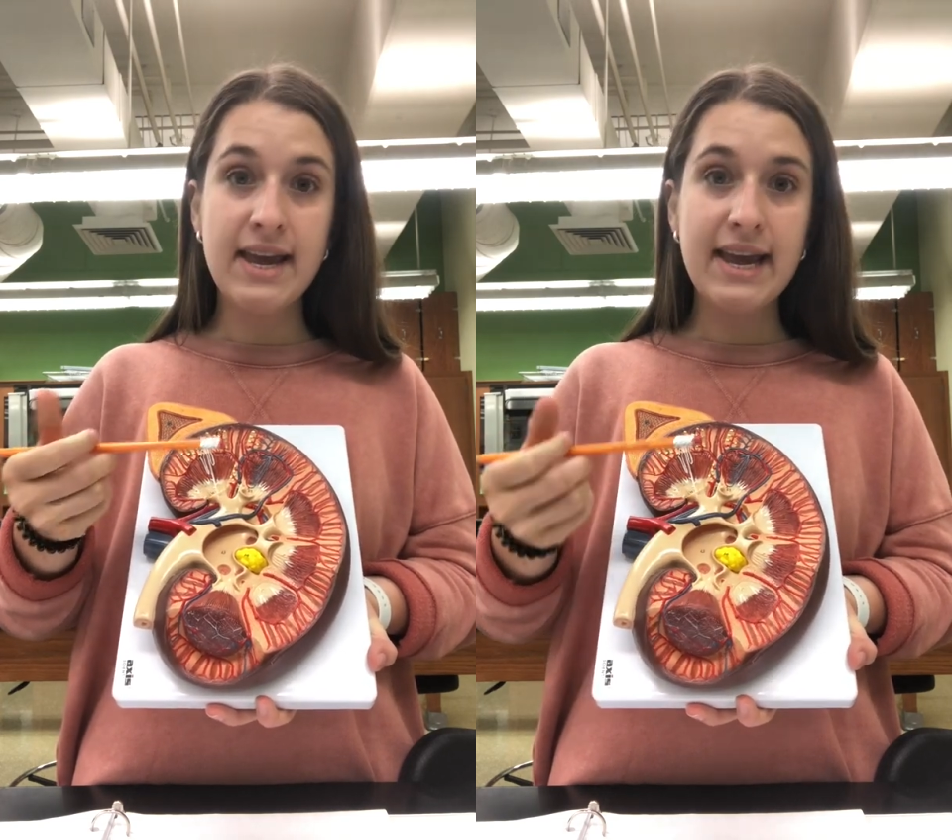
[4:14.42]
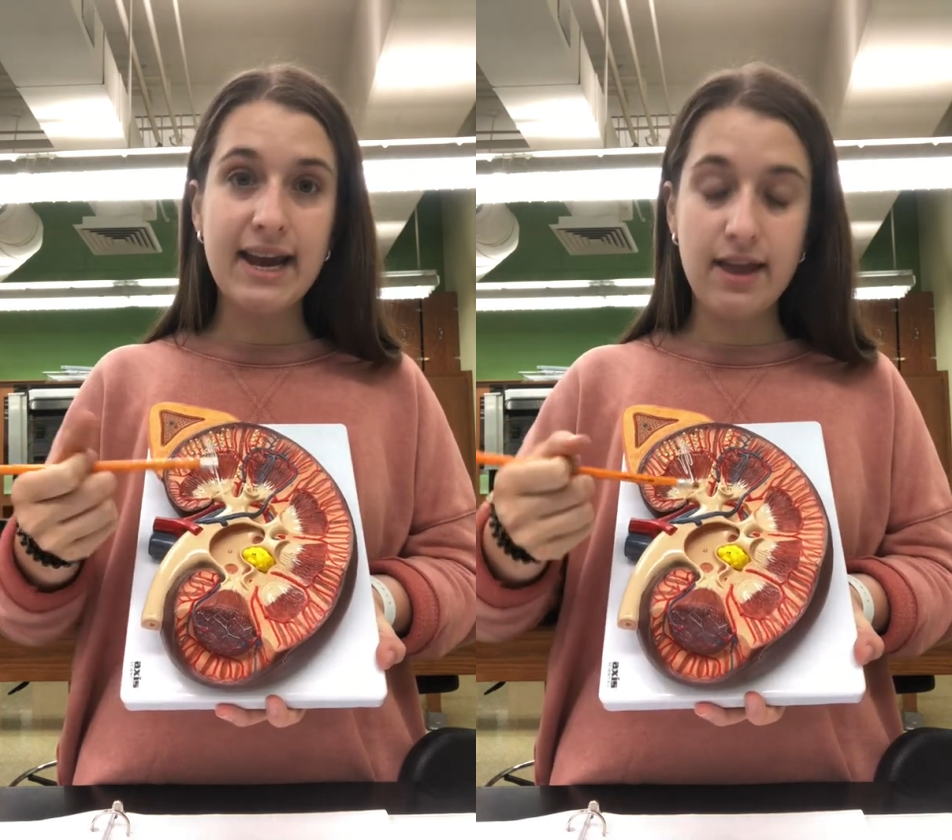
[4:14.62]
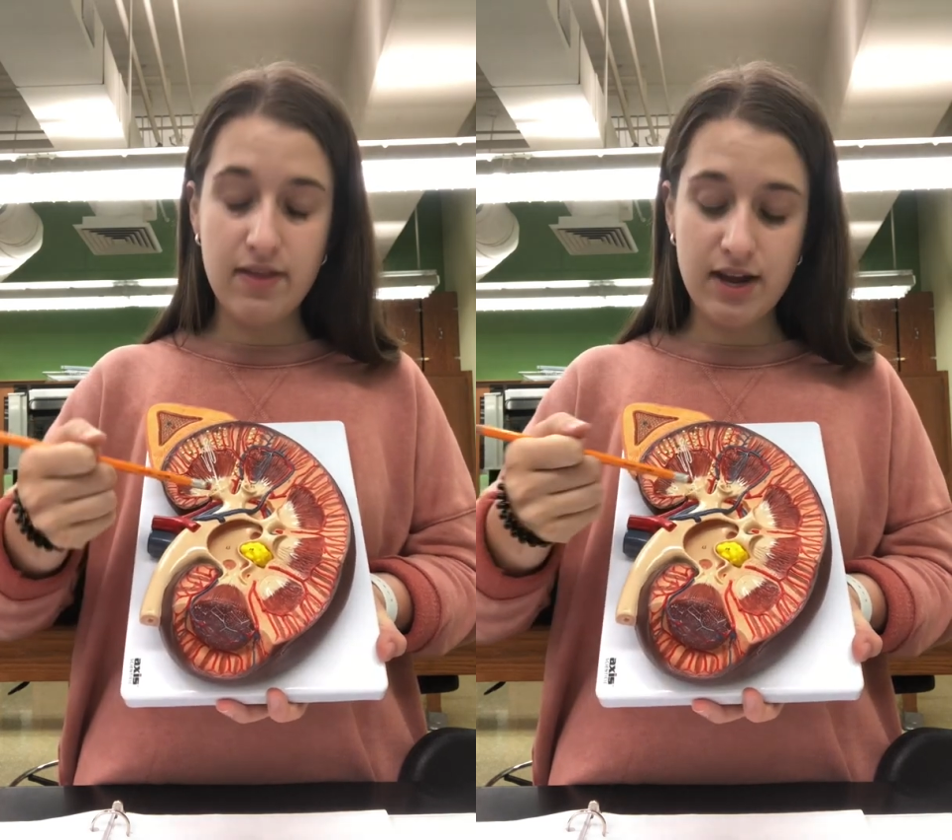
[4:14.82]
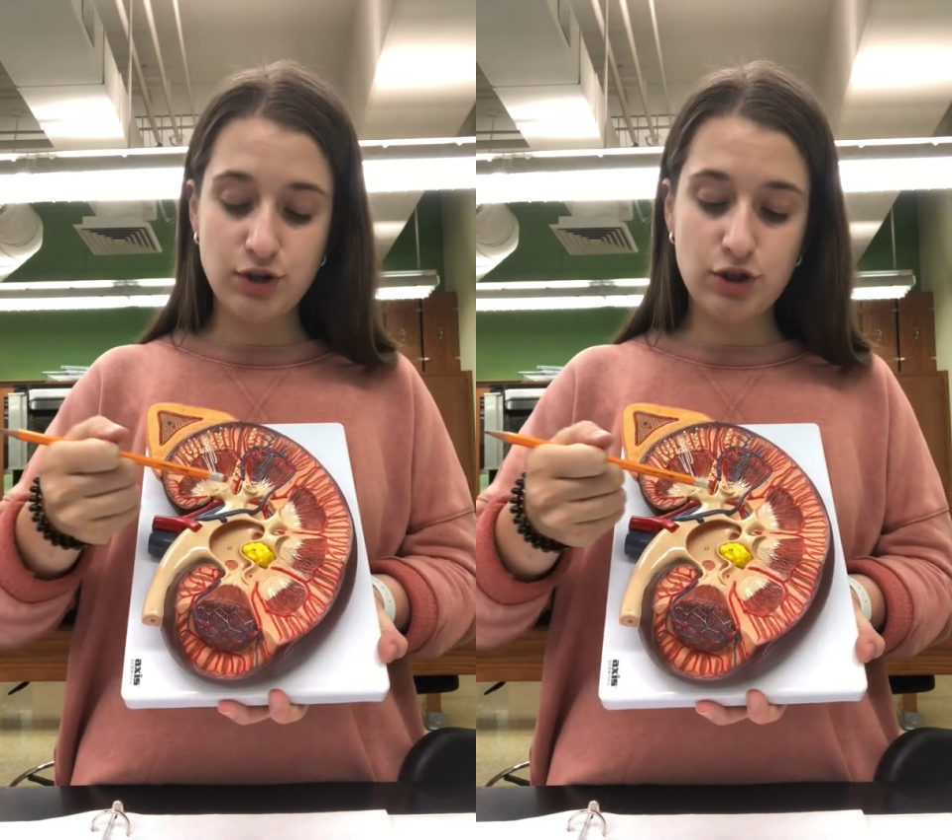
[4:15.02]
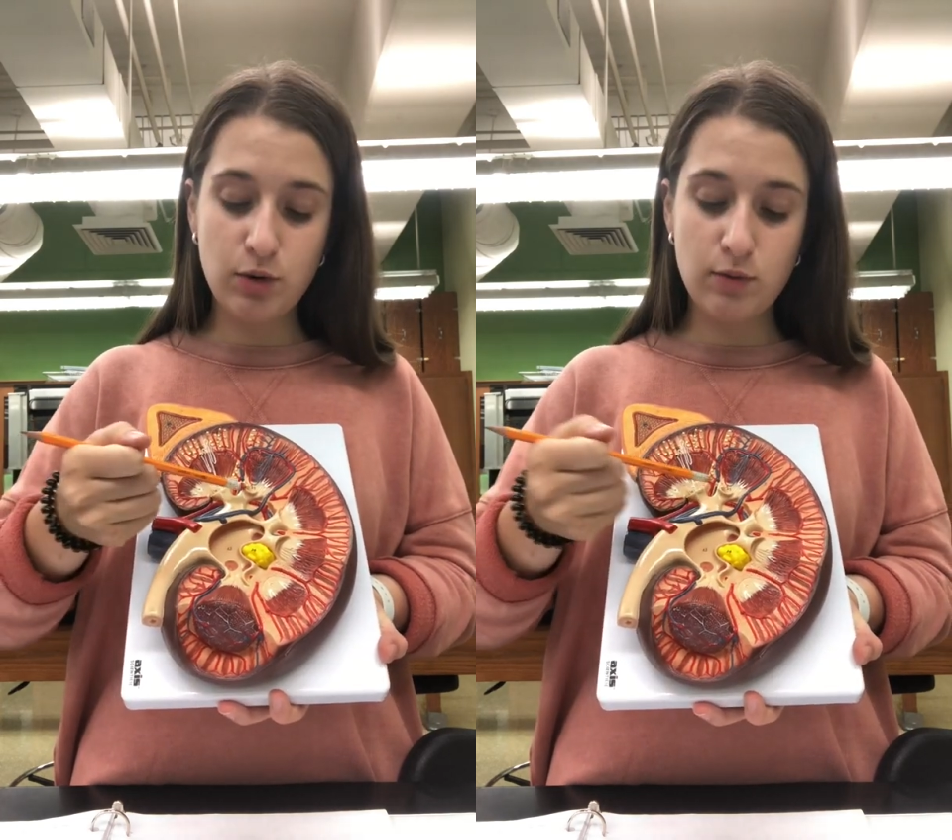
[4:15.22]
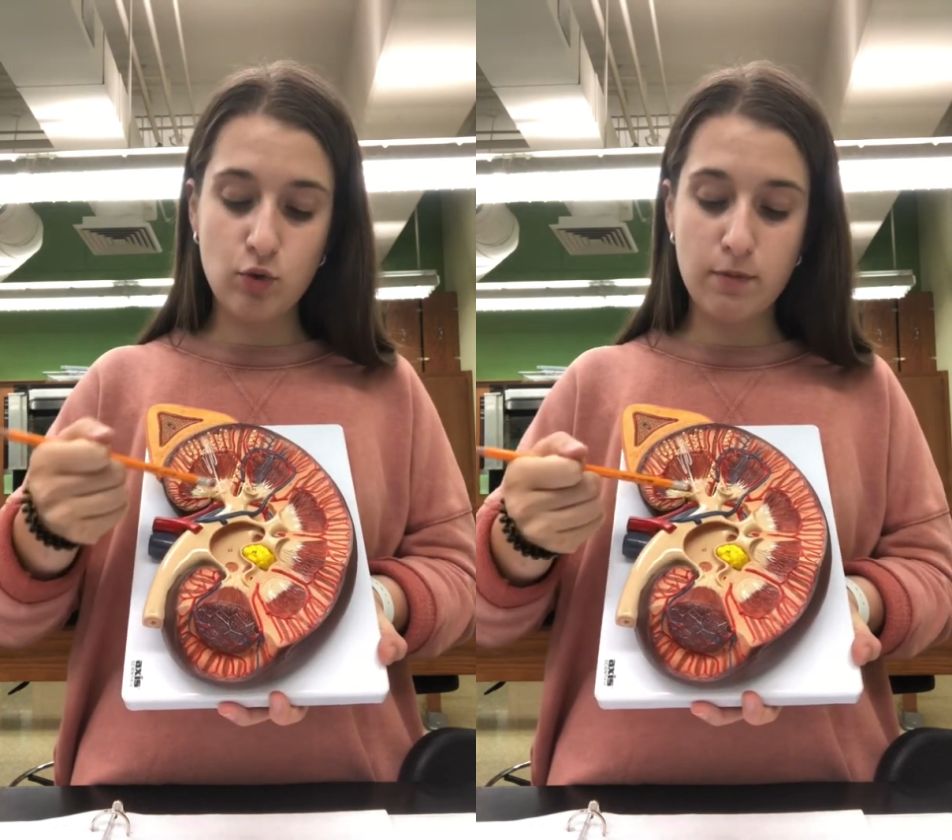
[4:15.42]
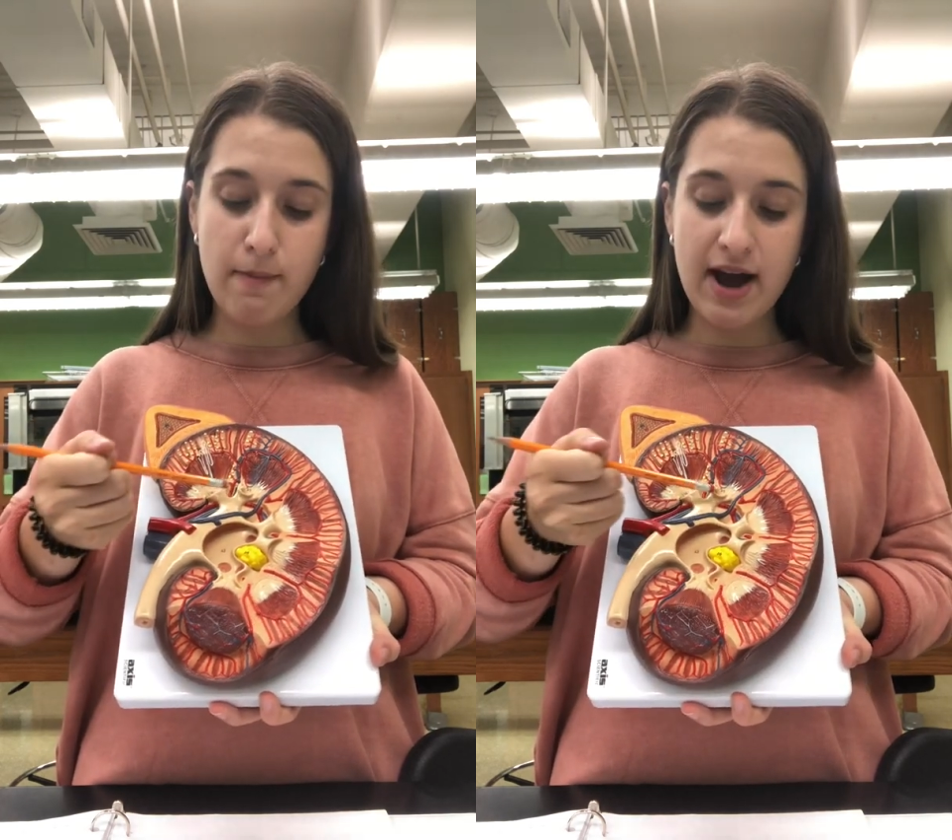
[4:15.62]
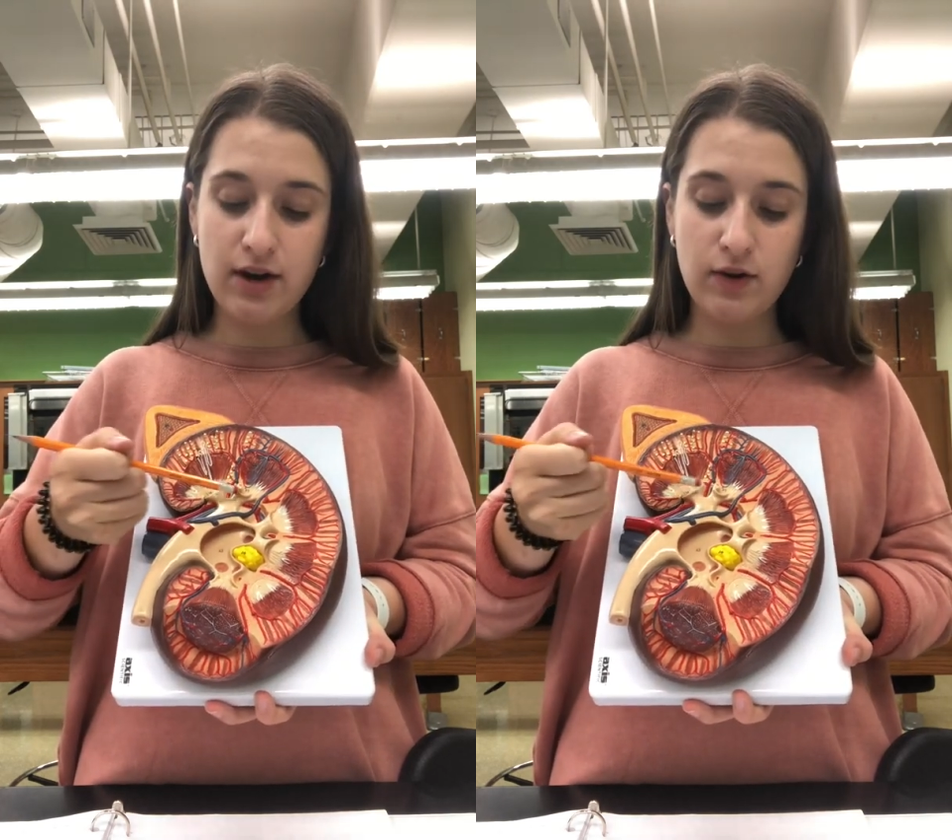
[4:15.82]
And then two or more minor